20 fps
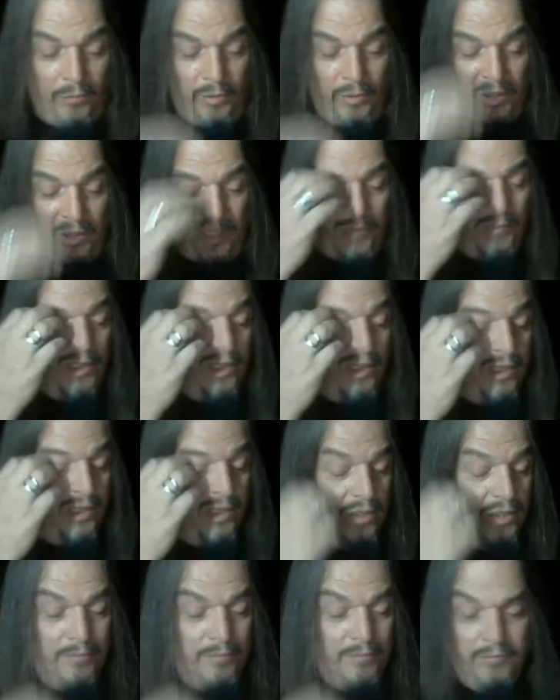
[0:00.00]
I met
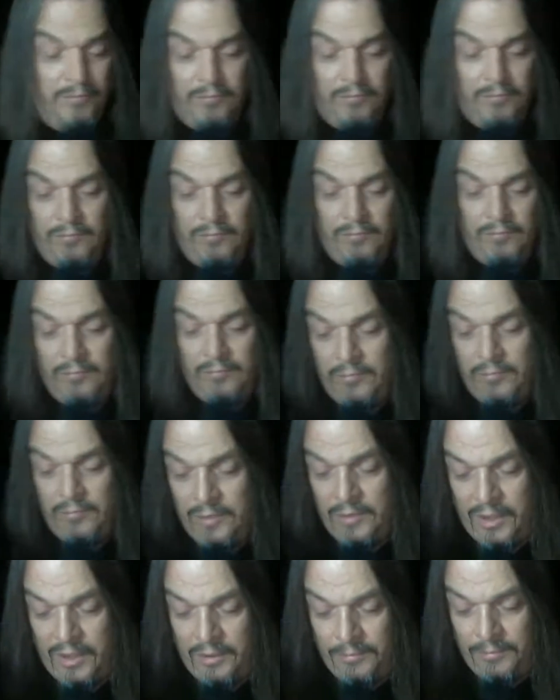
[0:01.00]
him,
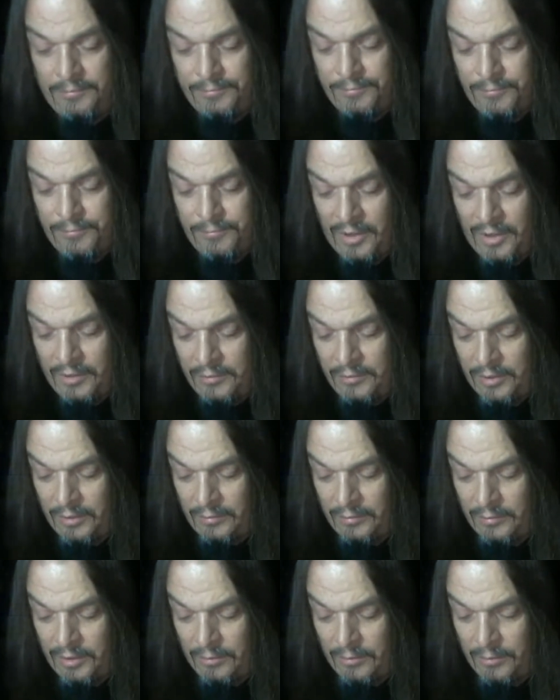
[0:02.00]
I
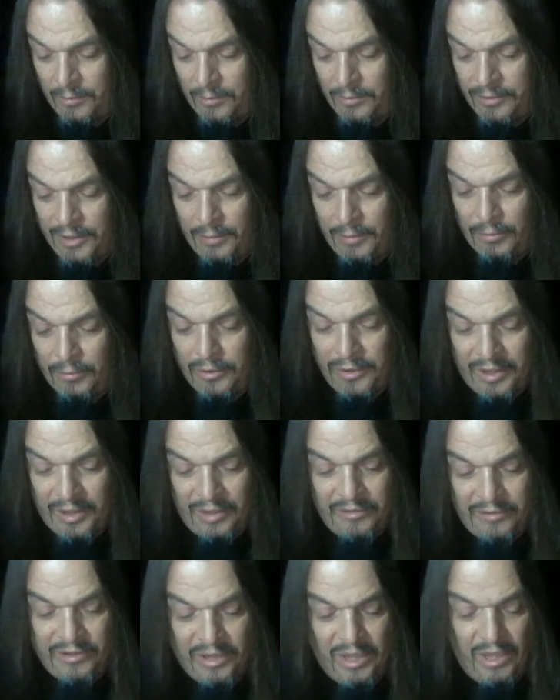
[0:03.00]
remember they were
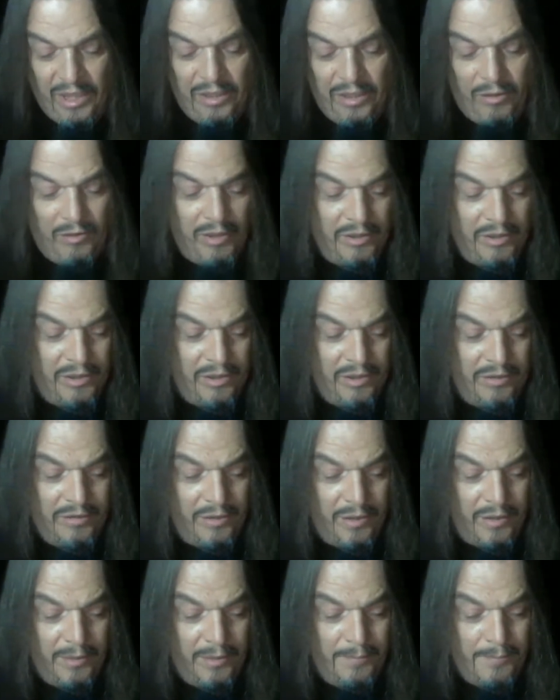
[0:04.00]
not together at that
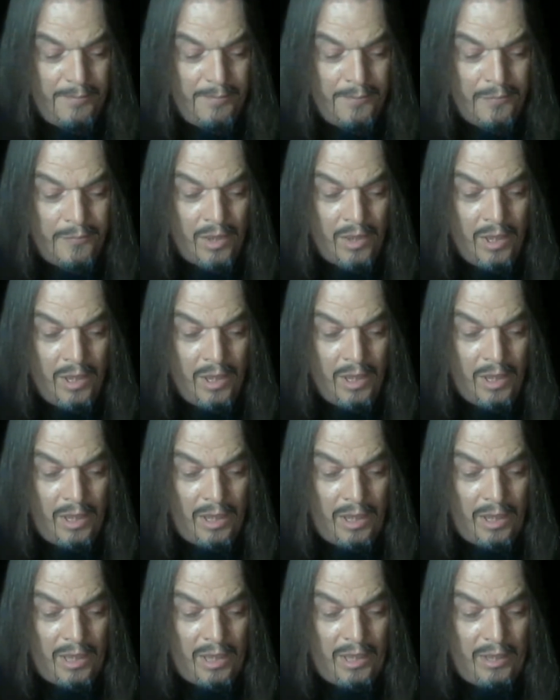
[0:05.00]
time.
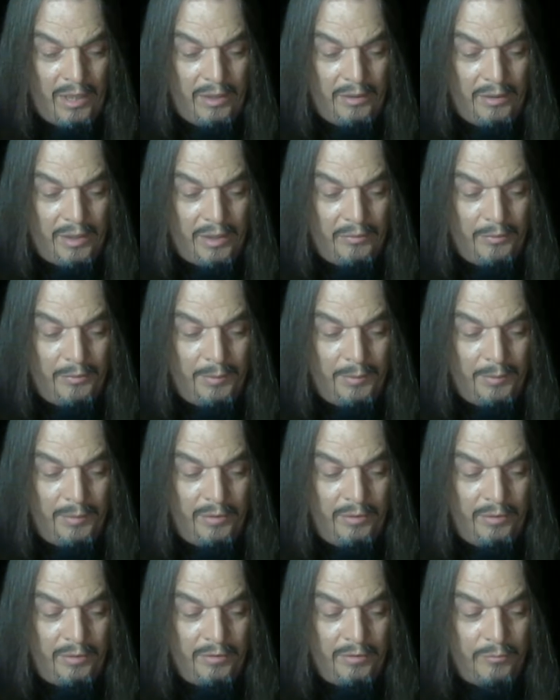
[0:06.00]
And I
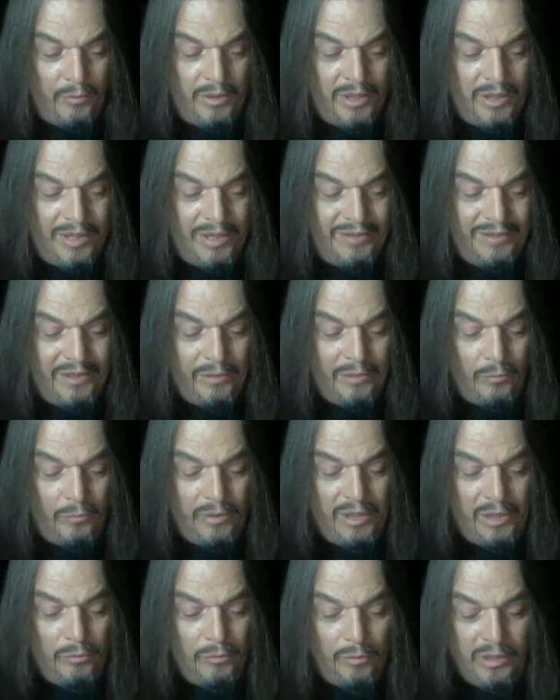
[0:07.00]
remember when
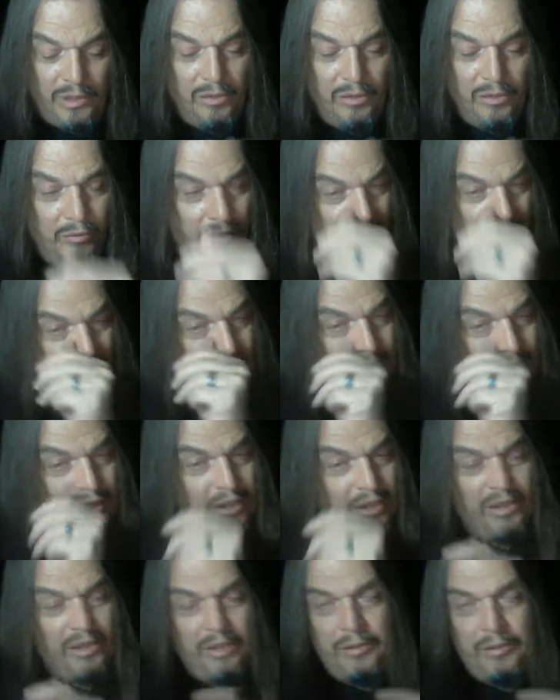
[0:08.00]
they reunited,
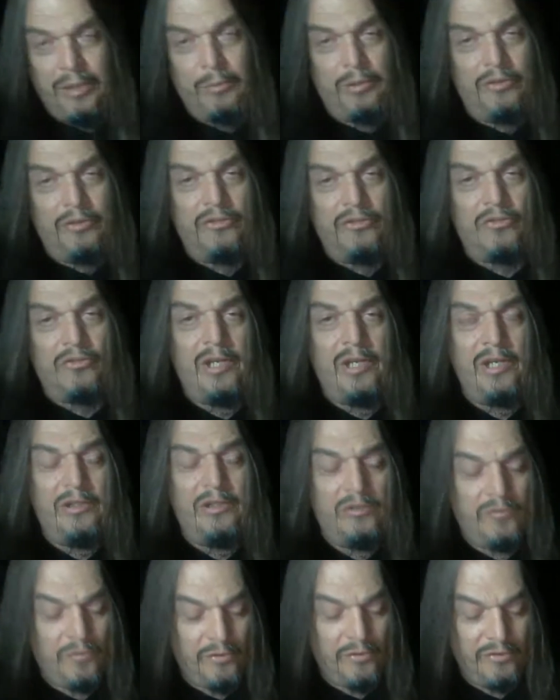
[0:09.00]
they were
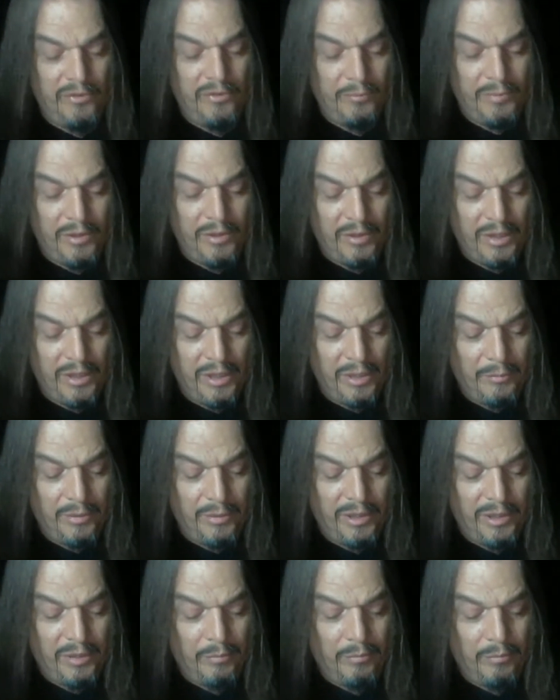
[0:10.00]
estranged for some period.
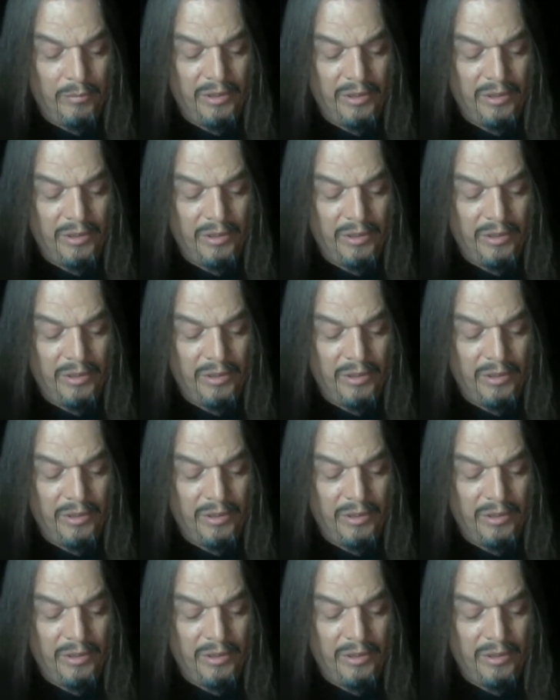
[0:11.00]
And when they